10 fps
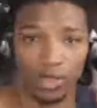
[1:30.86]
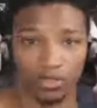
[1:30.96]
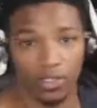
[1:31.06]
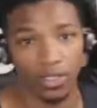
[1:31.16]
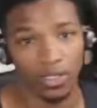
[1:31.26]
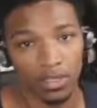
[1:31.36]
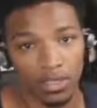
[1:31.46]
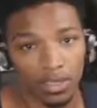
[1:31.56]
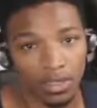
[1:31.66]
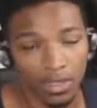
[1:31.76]
knows.
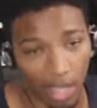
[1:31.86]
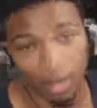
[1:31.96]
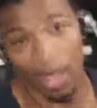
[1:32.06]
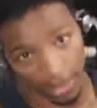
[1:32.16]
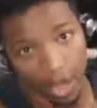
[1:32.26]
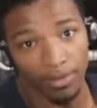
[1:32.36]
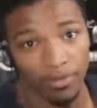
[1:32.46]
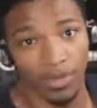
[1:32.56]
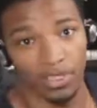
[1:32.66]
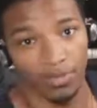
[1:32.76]
That would be
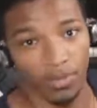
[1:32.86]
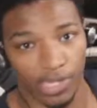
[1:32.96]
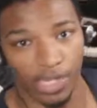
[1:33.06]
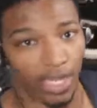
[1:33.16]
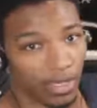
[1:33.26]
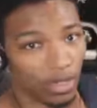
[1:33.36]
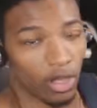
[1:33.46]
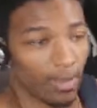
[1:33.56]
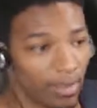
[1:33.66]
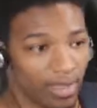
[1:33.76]
greatly appreciated,
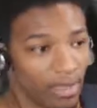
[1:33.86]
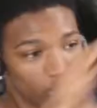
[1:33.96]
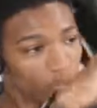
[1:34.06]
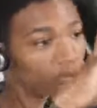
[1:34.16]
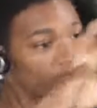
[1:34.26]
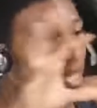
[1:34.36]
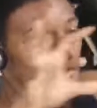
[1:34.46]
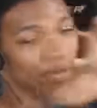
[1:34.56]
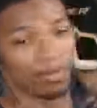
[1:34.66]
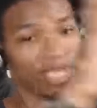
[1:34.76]
dog. Maybe YouTube can
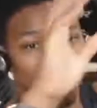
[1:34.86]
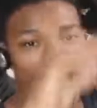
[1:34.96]
finally put me in a